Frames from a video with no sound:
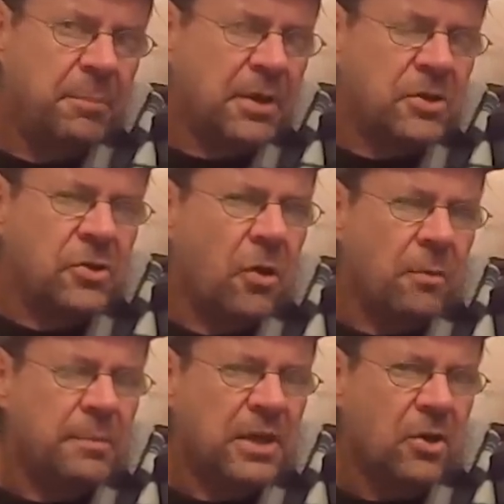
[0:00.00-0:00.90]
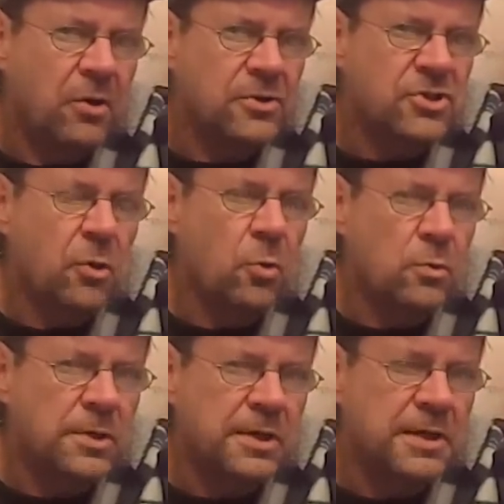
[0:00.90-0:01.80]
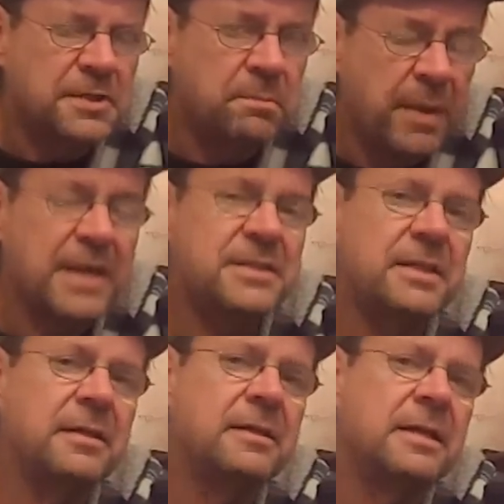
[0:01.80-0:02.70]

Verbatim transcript: But not because older is better.